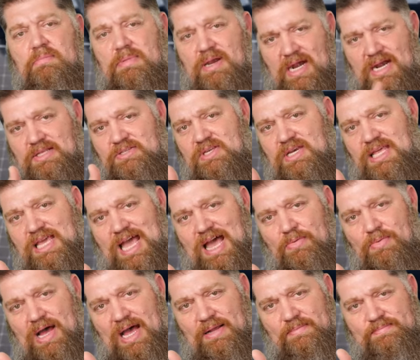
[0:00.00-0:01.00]
but it is a
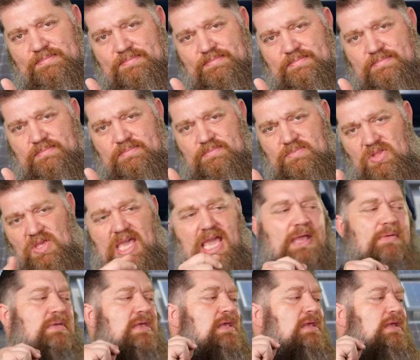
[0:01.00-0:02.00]
DIY,
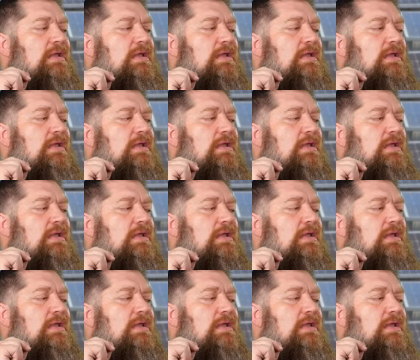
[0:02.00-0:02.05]
okay?